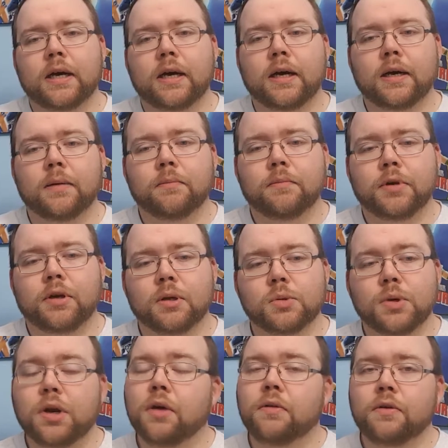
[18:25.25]
Um, because
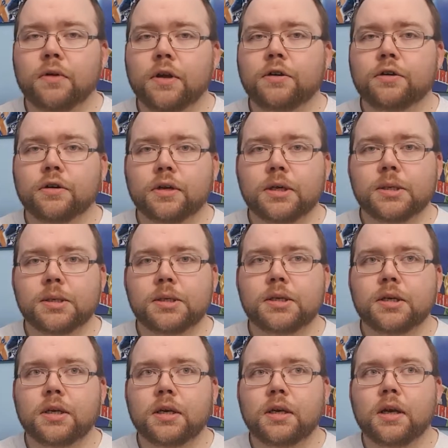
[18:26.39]
we know the creature
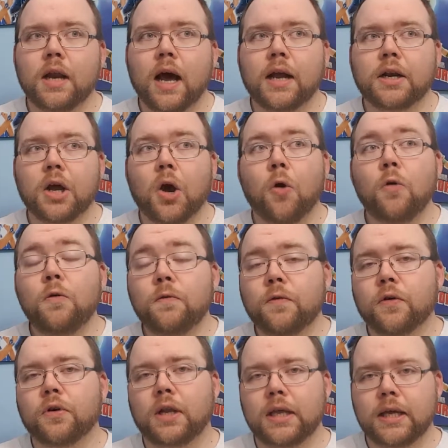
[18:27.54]
is not
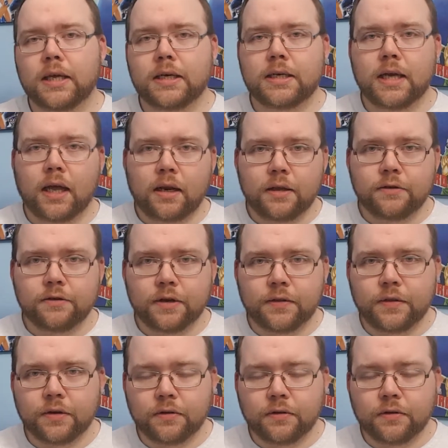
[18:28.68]
overly intelligent,